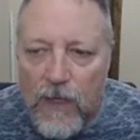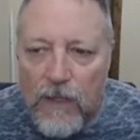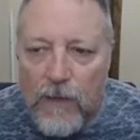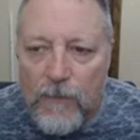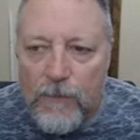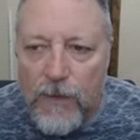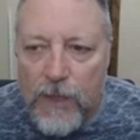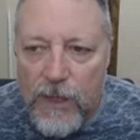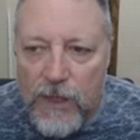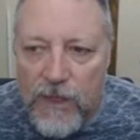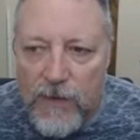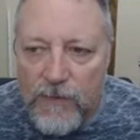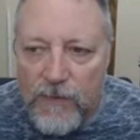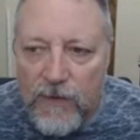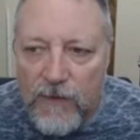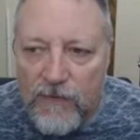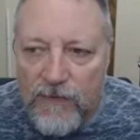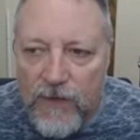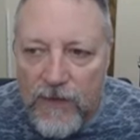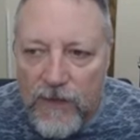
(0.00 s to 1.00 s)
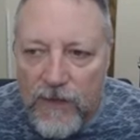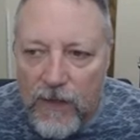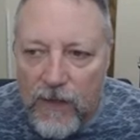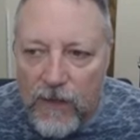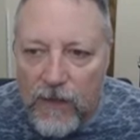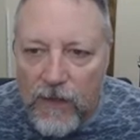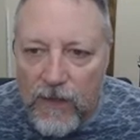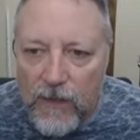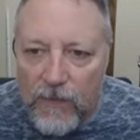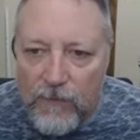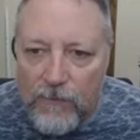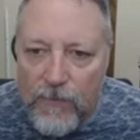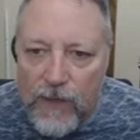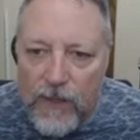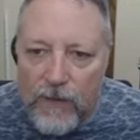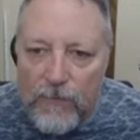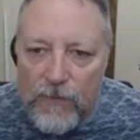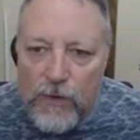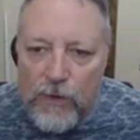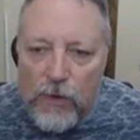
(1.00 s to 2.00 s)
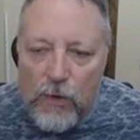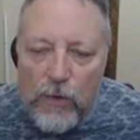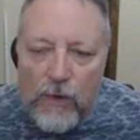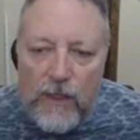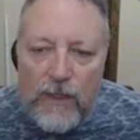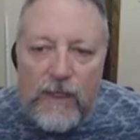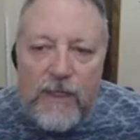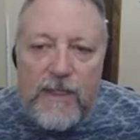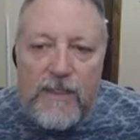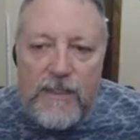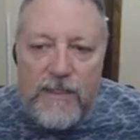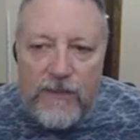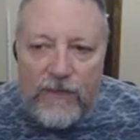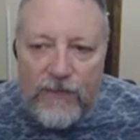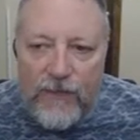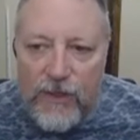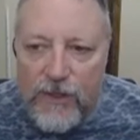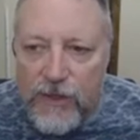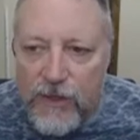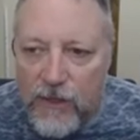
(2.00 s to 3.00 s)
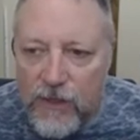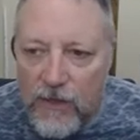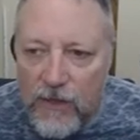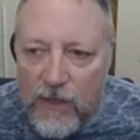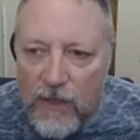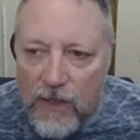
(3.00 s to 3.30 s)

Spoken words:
The punishment inflicted on him by the majority is sufficient.